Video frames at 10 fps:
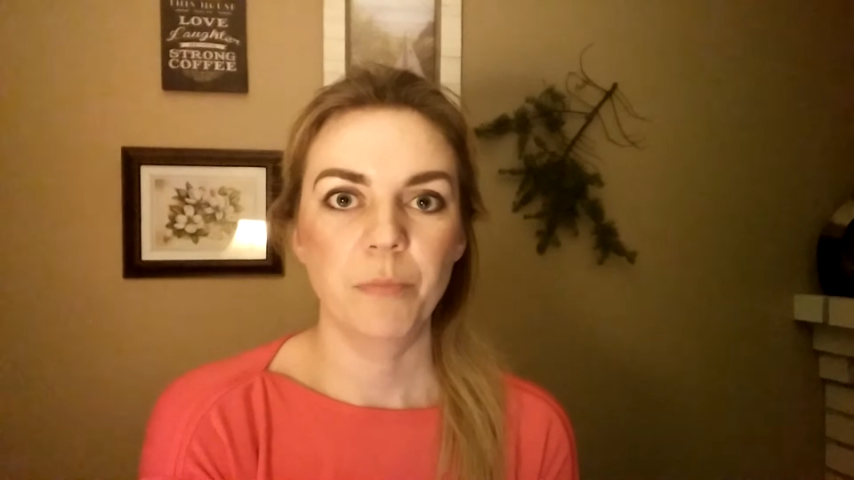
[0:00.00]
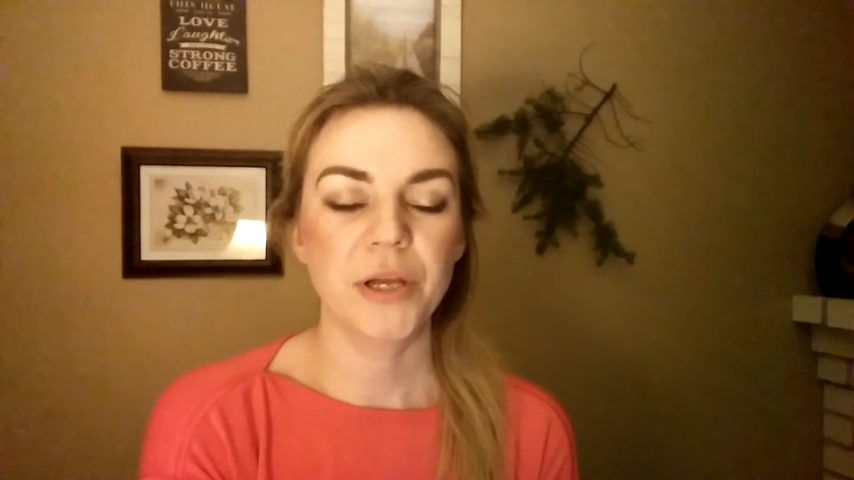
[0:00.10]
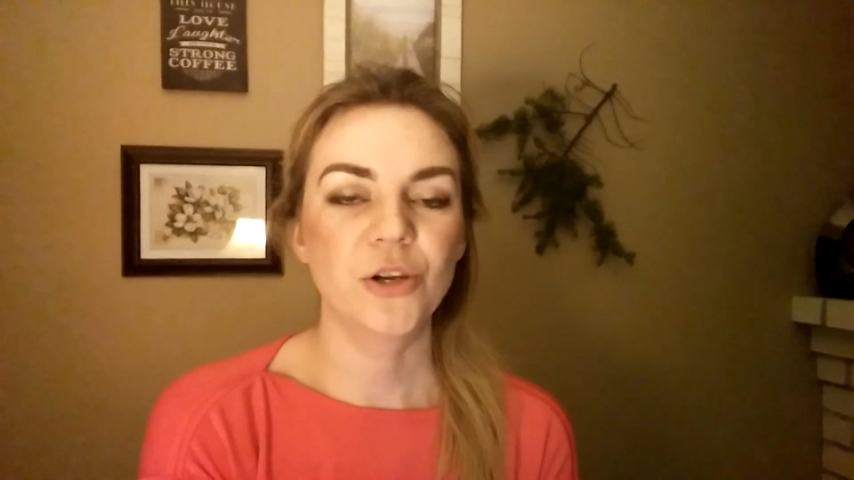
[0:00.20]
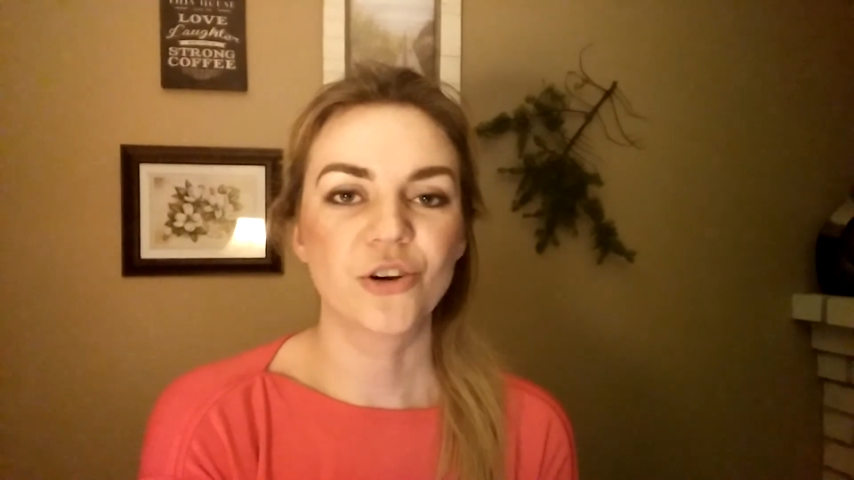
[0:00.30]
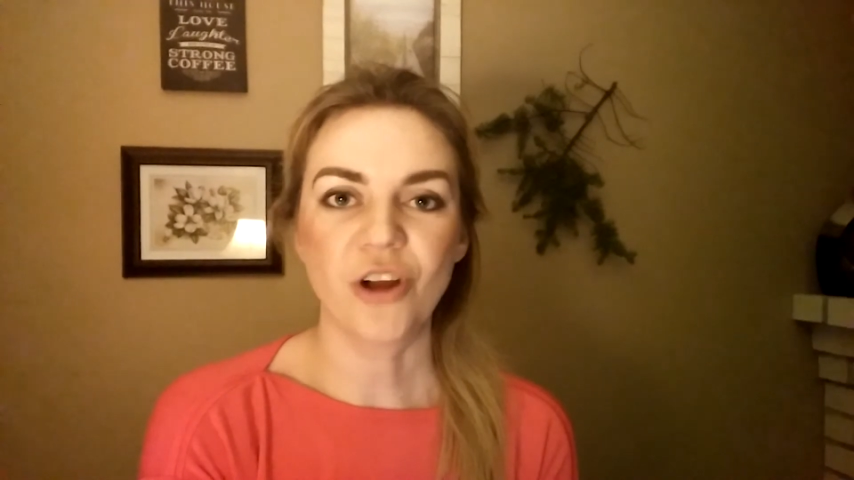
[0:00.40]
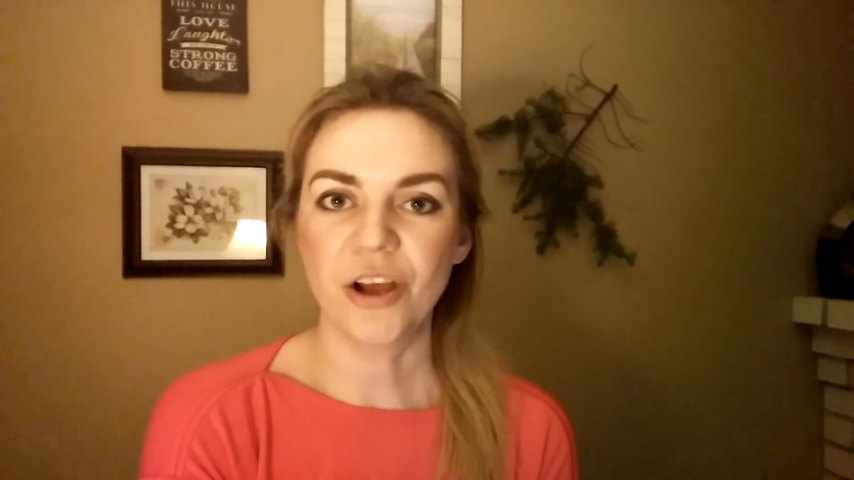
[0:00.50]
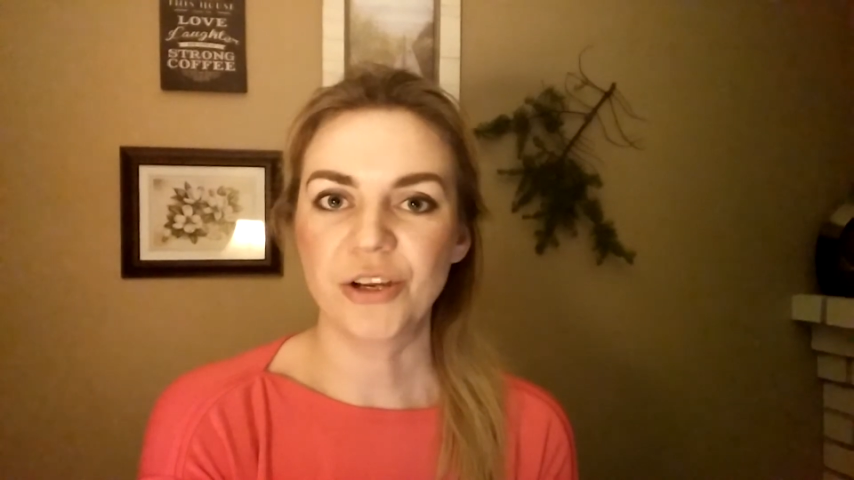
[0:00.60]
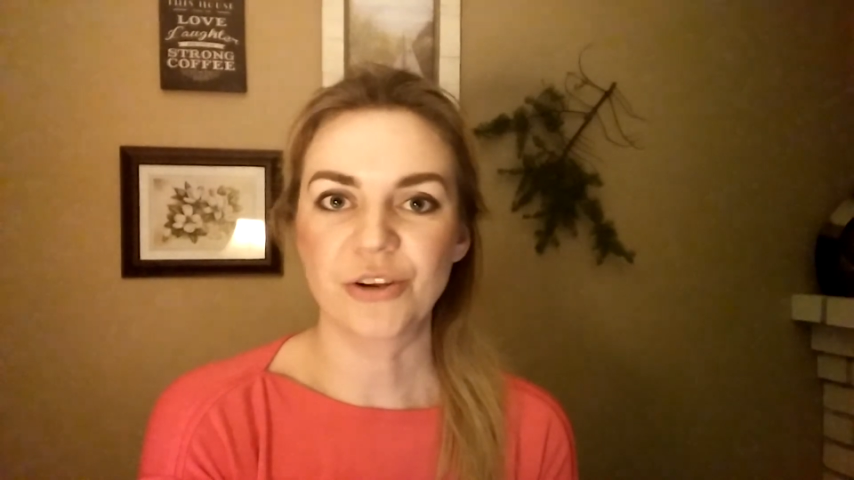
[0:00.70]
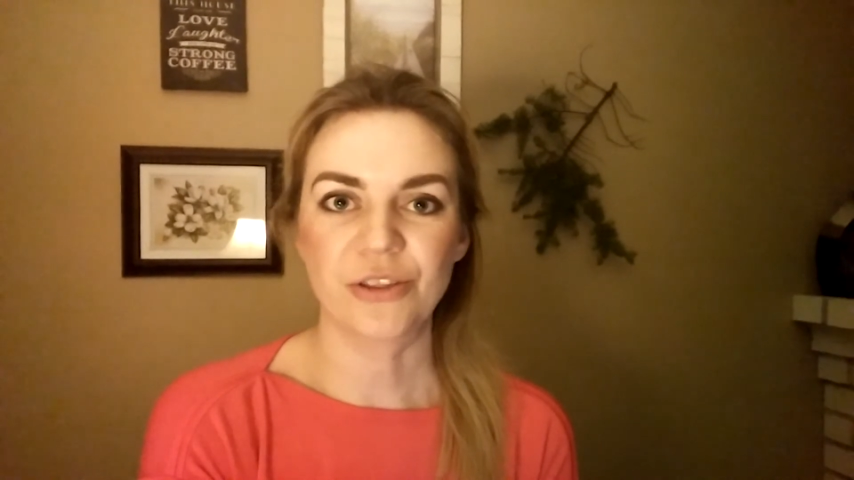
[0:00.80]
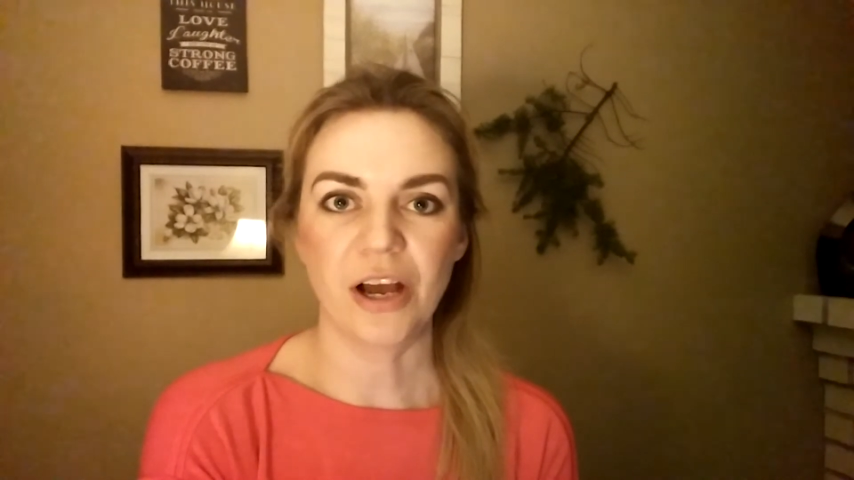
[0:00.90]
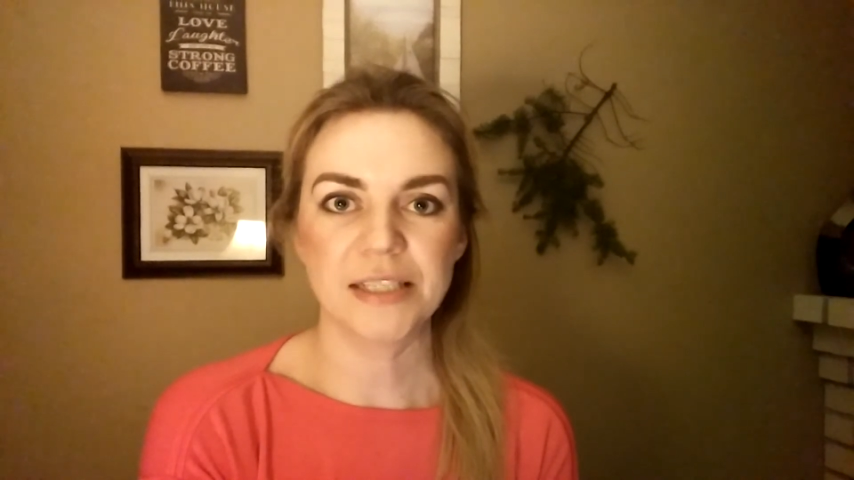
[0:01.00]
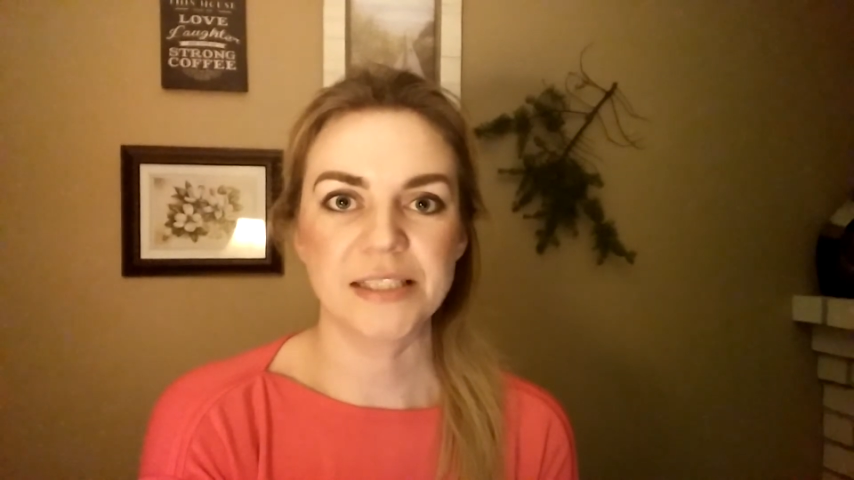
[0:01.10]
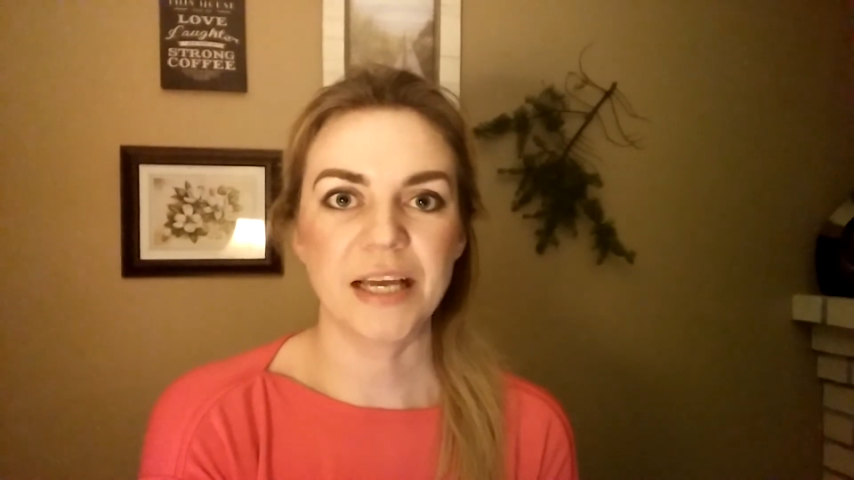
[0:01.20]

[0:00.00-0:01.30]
but you're not your thoughts.